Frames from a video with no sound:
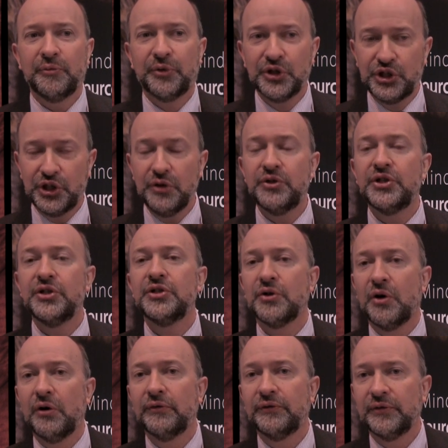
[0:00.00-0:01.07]
producers
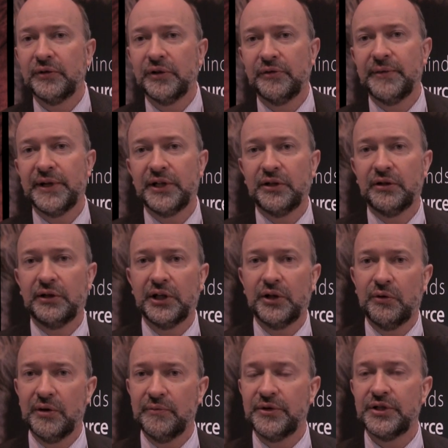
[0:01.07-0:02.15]
of medical
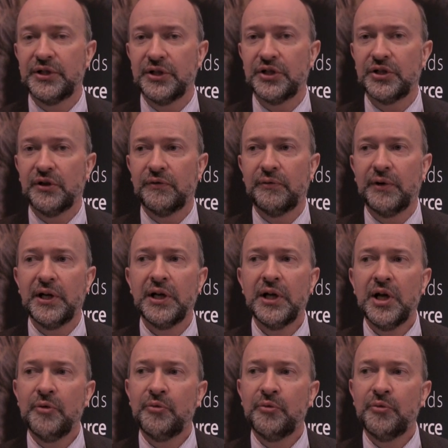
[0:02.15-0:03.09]
equipment and software,